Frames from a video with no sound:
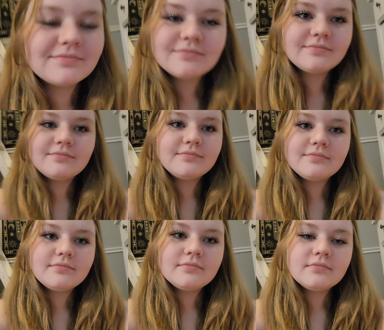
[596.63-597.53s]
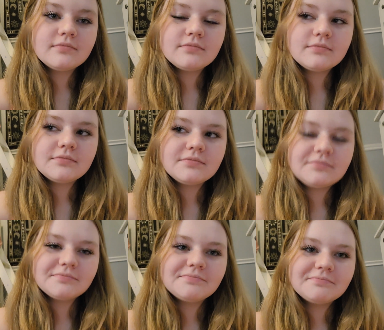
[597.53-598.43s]

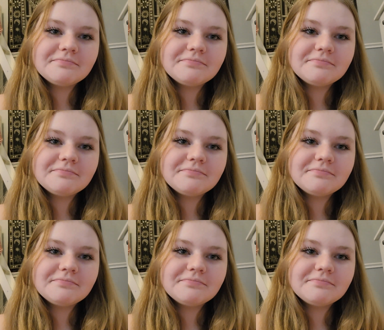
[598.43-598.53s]
Nothing is said.